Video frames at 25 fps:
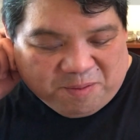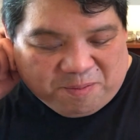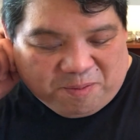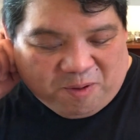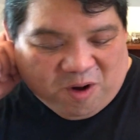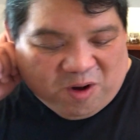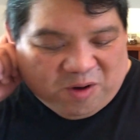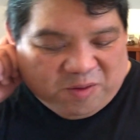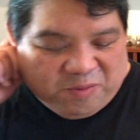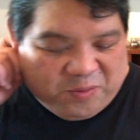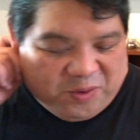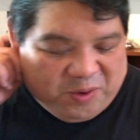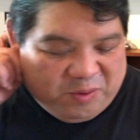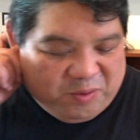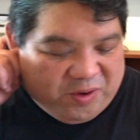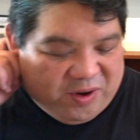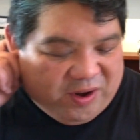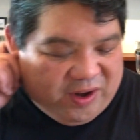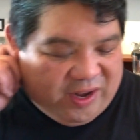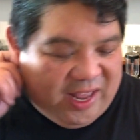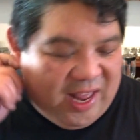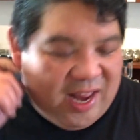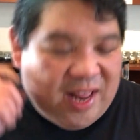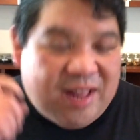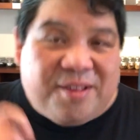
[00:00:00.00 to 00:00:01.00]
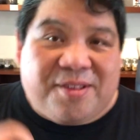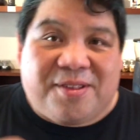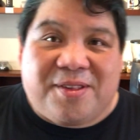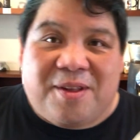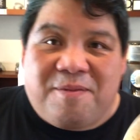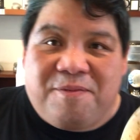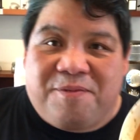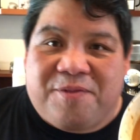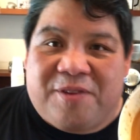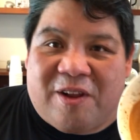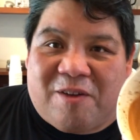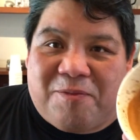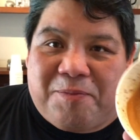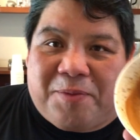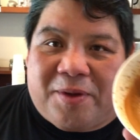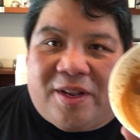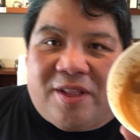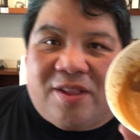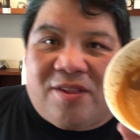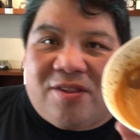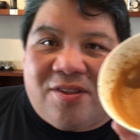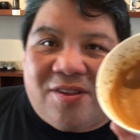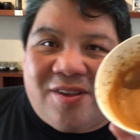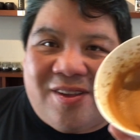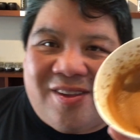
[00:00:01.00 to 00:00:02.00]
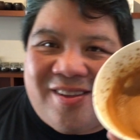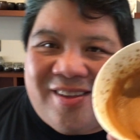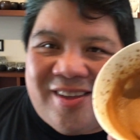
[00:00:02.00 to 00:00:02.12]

part, we were getting some fluff, but it's